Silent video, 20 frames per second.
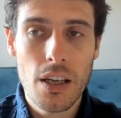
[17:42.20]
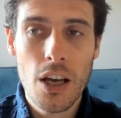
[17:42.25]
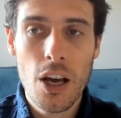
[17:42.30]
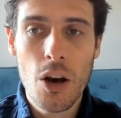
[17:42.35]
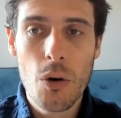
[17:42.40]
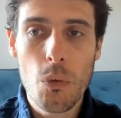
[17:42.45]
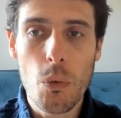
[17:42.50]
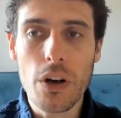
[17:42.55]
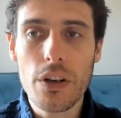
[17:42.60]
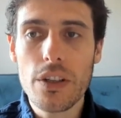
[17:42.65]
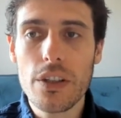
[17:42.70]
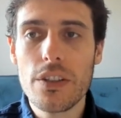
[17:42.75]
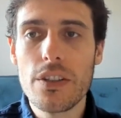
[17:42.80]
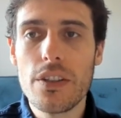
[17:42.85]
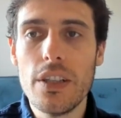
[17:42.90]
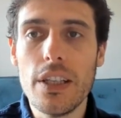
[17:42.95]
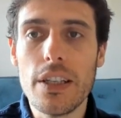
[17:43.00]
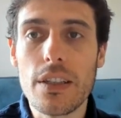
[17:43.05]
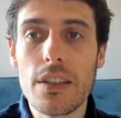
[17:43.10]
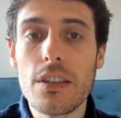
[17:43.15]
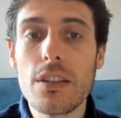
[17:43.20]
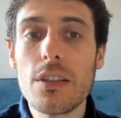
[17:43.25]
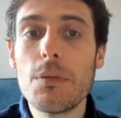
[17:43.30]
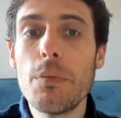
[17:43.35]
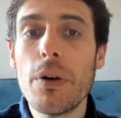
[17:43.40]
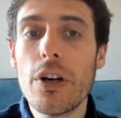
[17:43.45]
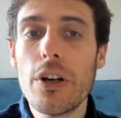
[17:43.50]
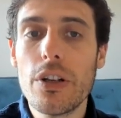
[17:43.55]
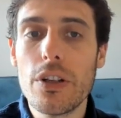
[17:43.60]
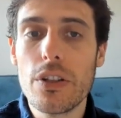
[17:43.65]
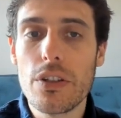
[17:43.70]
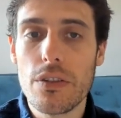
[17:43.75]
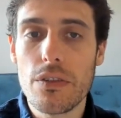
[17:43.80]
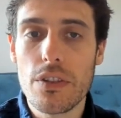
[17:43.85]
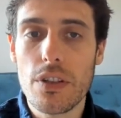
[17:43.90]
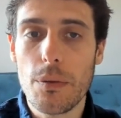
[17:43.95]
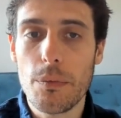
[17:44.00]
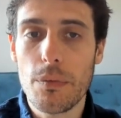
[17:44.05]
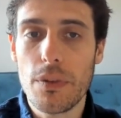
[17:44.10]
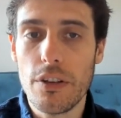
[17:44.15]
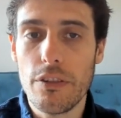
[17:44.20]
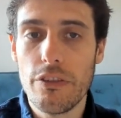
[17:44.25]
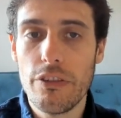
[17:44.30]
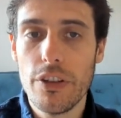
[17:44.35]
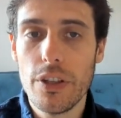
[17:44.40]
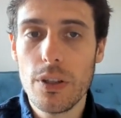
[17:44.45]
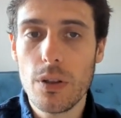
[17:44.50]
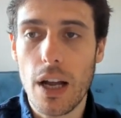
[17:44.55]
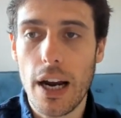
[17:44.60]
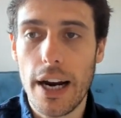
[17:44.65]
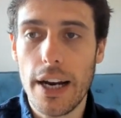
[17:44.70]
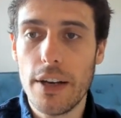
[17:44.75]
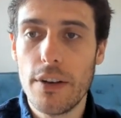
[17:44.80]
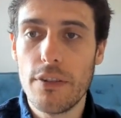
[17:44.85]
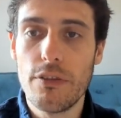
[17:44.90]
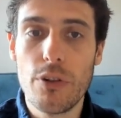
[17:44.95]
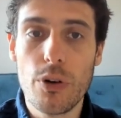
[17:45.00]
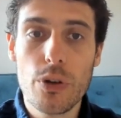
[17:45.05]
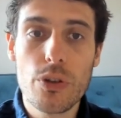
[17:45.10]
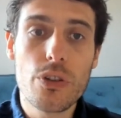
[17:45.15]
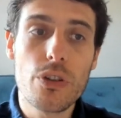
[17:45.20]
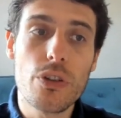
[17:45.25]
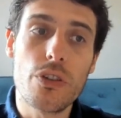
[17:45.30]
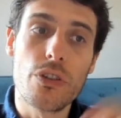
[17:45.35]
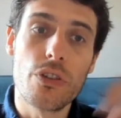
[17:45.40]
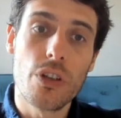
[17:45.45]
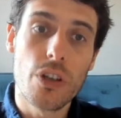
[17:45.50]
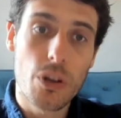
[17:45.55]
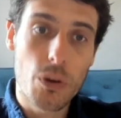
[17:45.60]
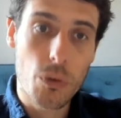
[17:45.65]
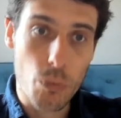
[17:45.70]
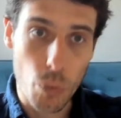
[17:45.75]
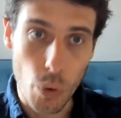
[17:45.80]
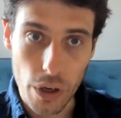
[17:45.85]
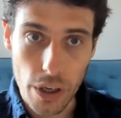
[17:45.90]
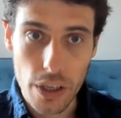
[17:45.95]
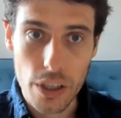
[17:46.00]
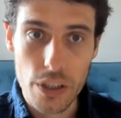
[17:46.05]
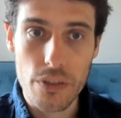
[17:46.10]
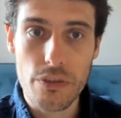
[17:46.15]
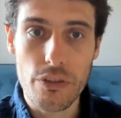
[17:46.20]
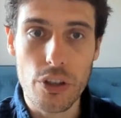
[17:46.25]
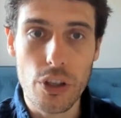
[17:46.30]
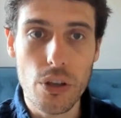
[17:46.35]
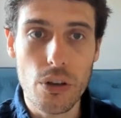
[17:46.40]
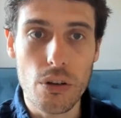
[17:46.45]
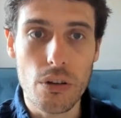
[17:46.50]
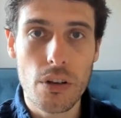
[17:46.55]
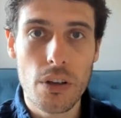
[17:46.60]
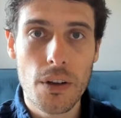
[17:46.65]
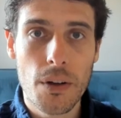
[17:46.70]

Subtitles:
What does the experience of something feel like versus what it is for you?